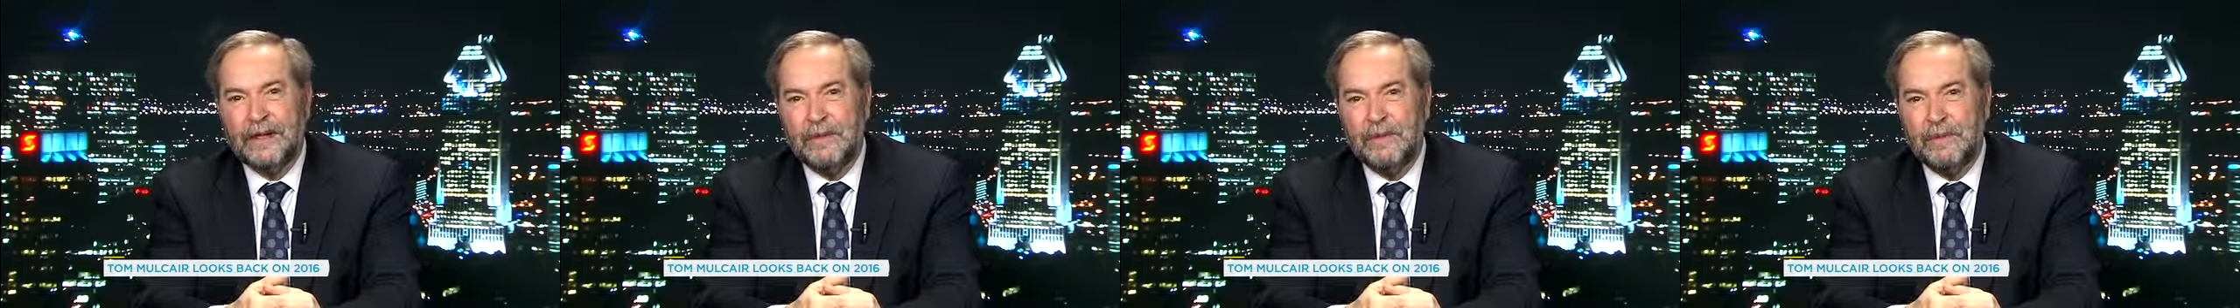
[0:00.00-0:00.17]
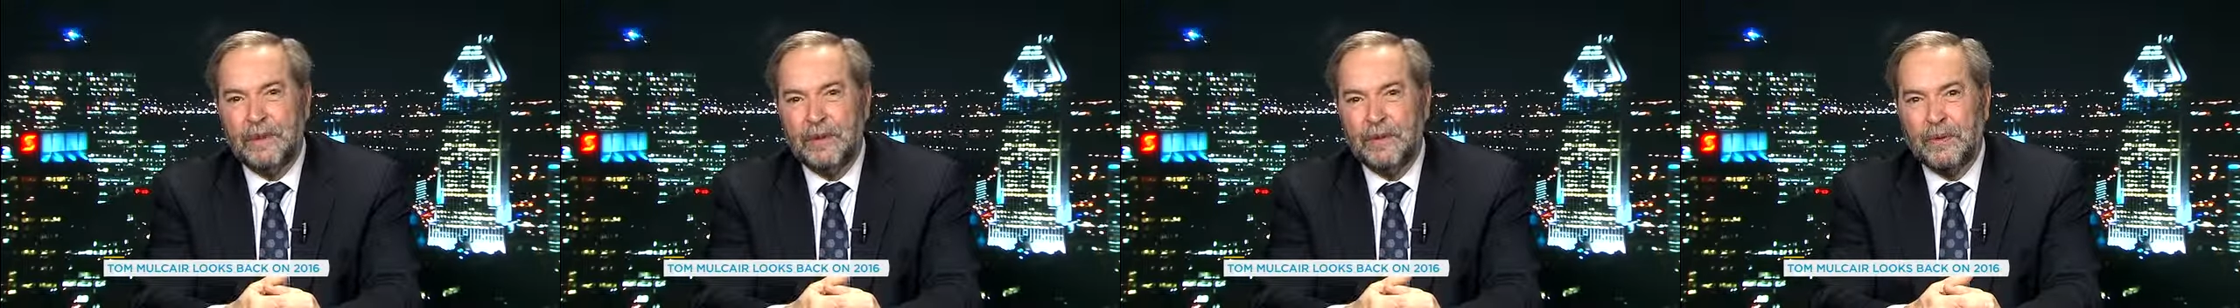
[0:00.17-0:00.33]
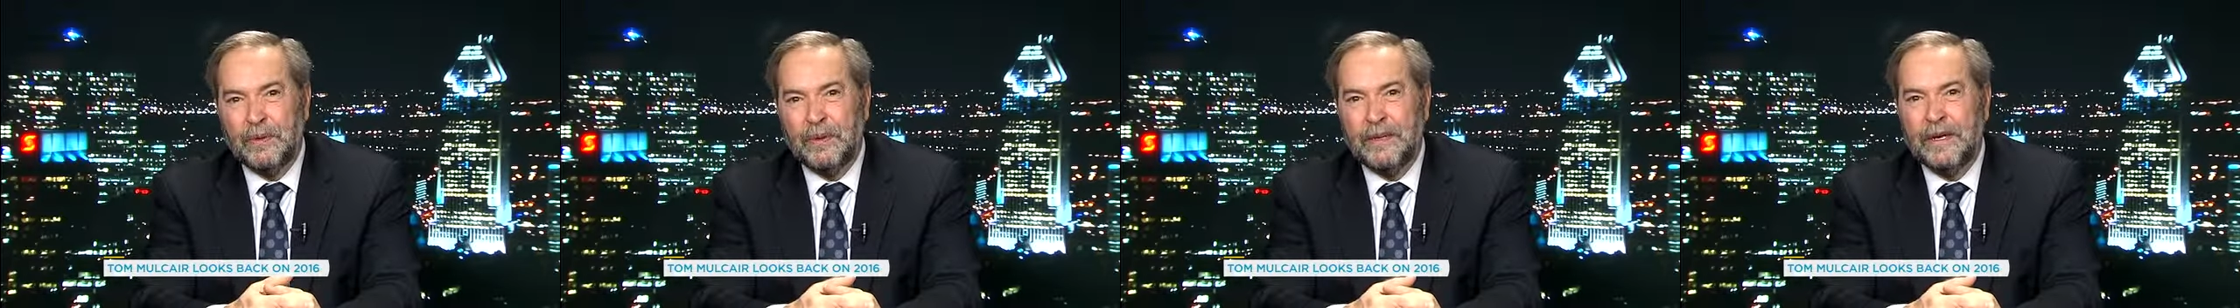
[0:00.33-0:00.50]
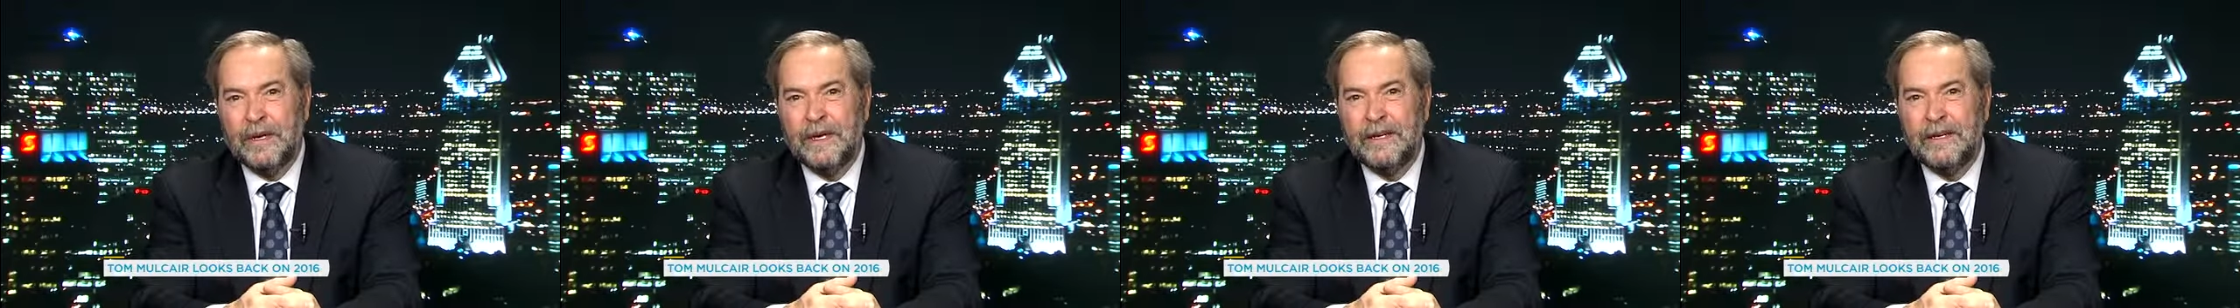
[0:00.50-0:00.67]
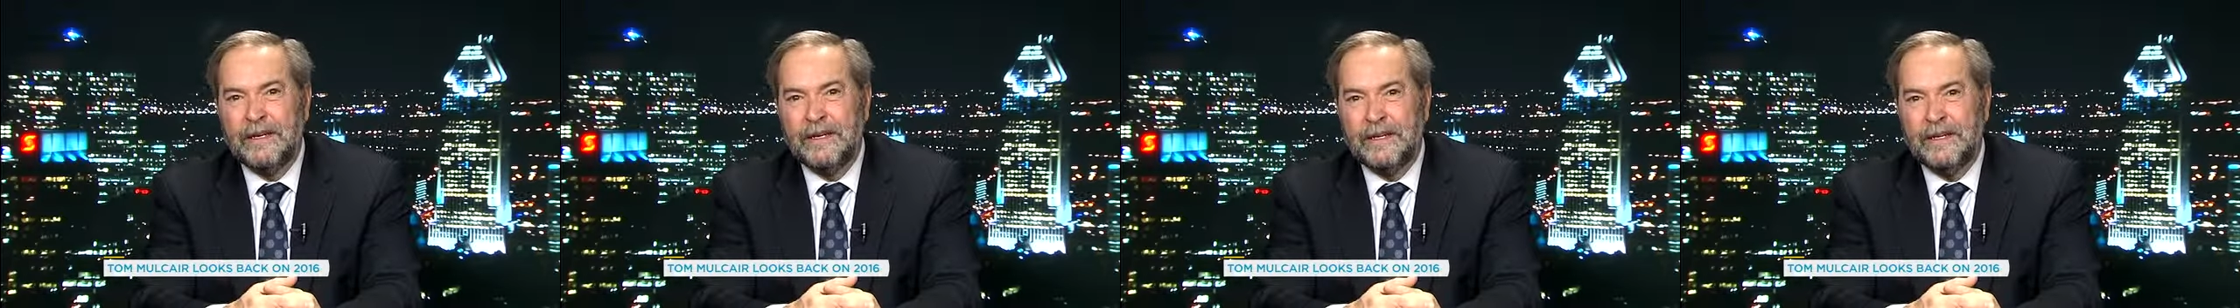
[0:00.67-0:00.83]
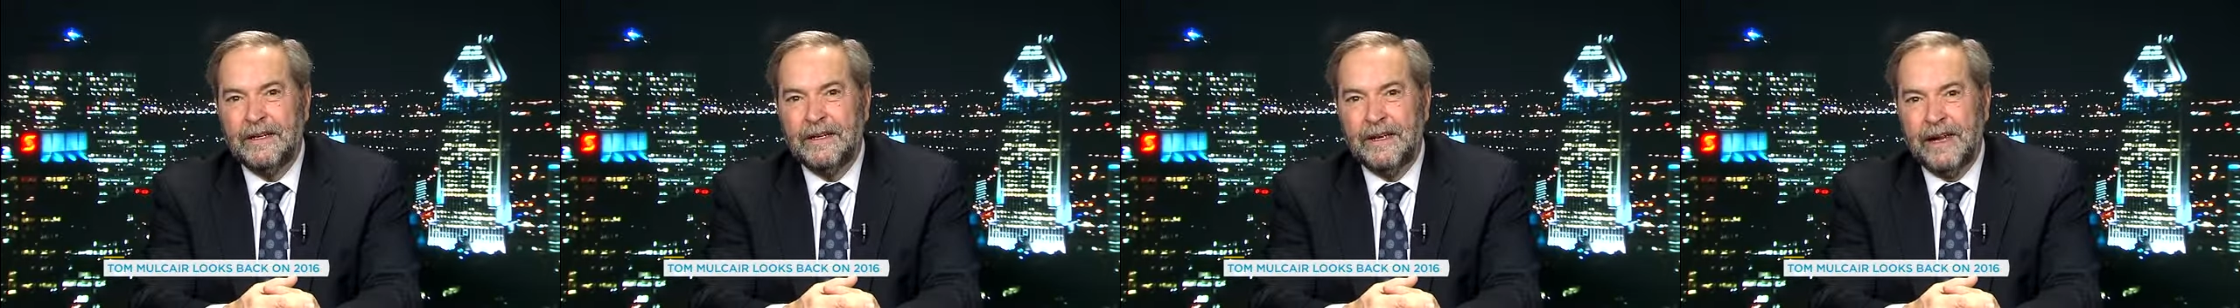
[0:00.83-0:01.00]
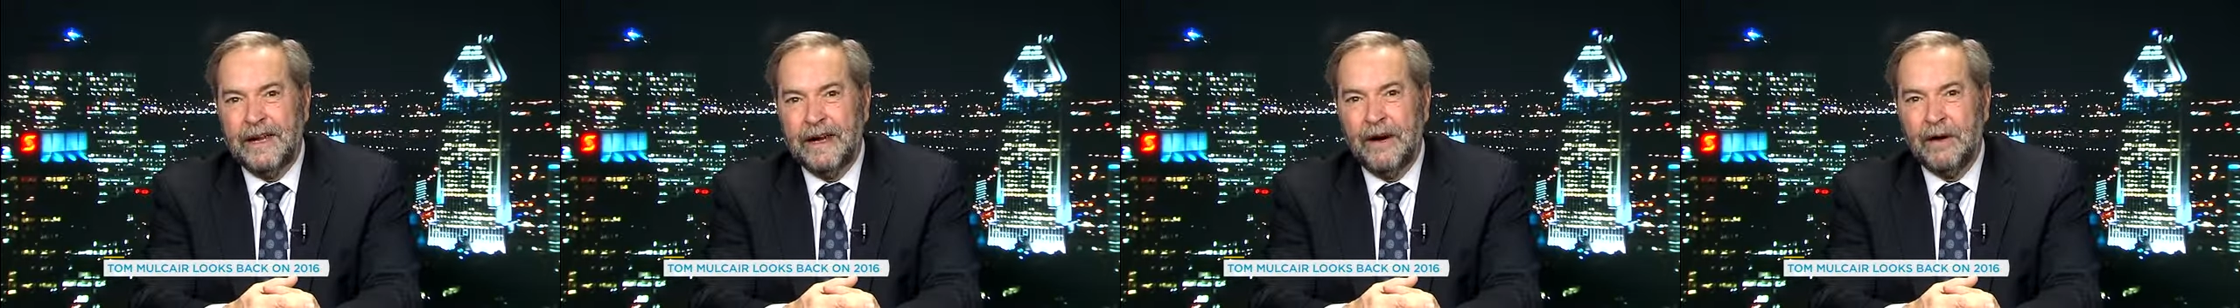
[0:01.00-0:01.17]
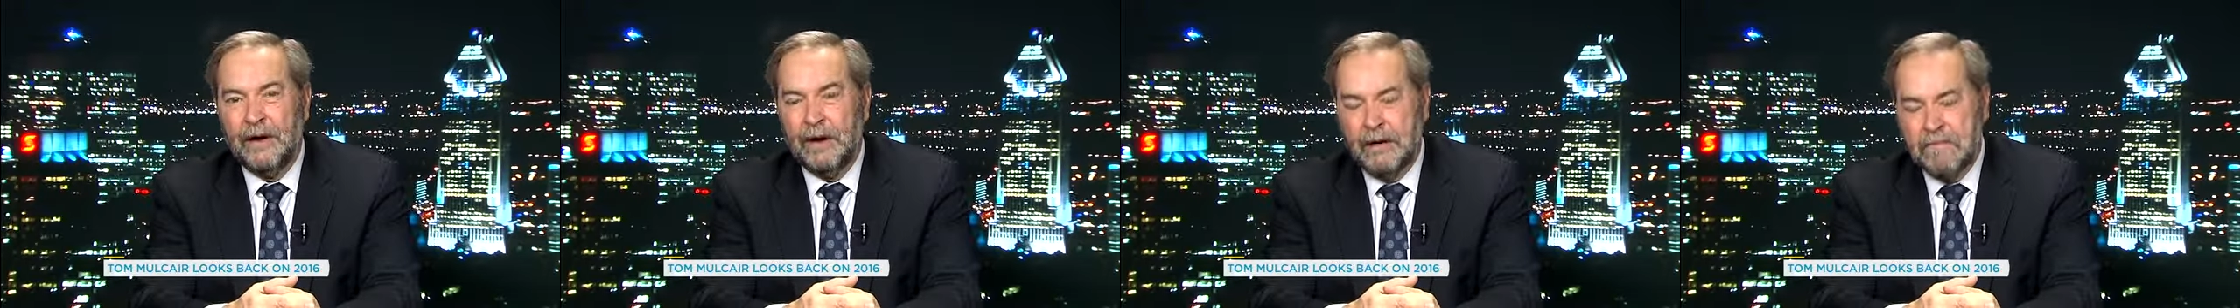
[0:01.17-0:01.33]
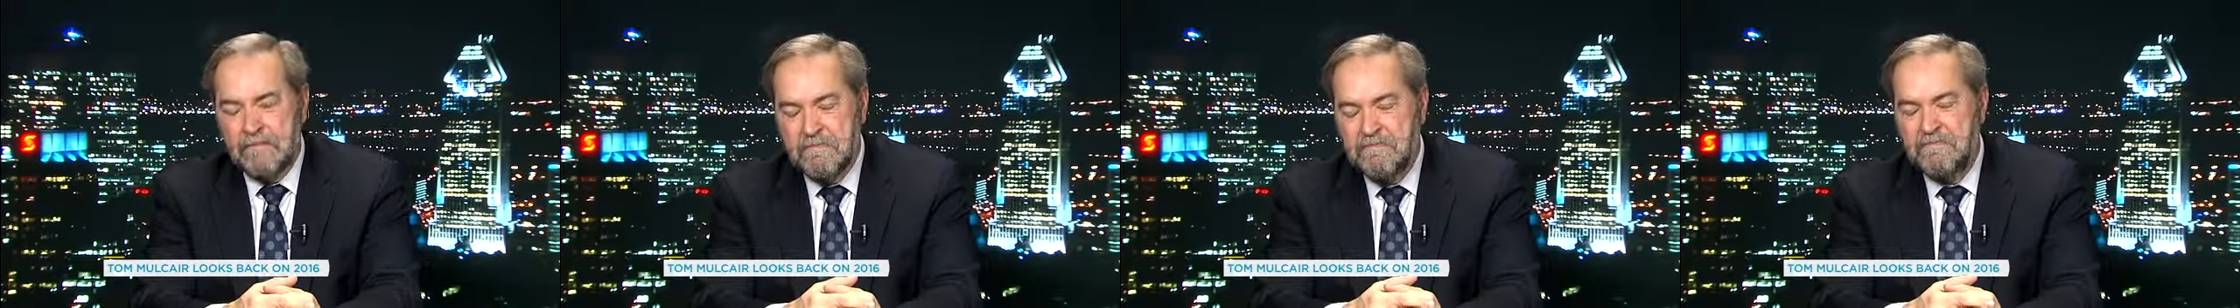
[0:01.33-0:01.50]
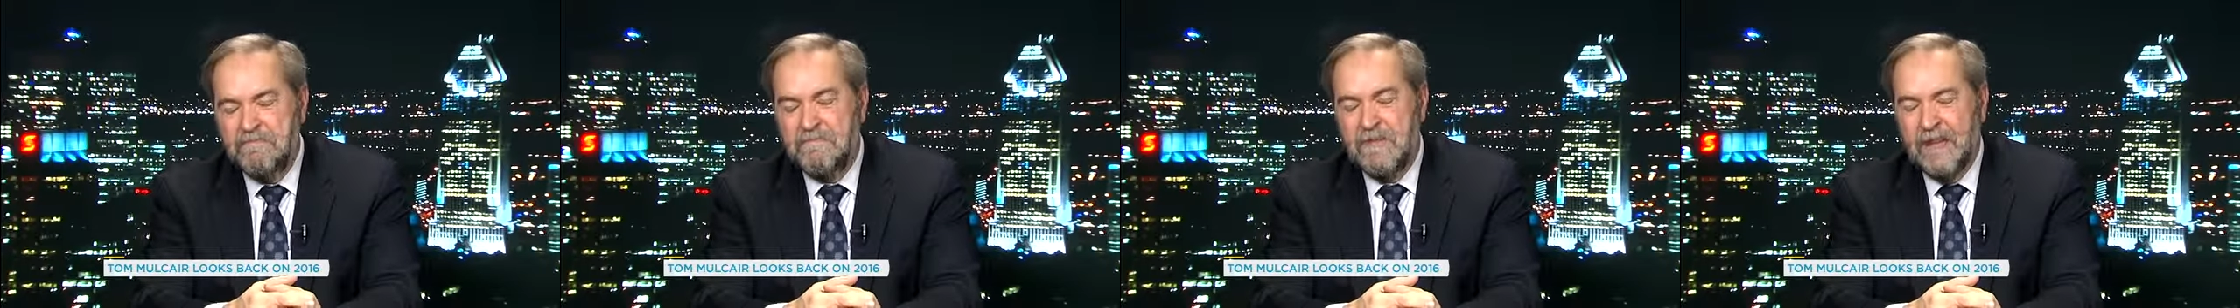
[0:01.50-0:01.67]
the Mulroney uh, era,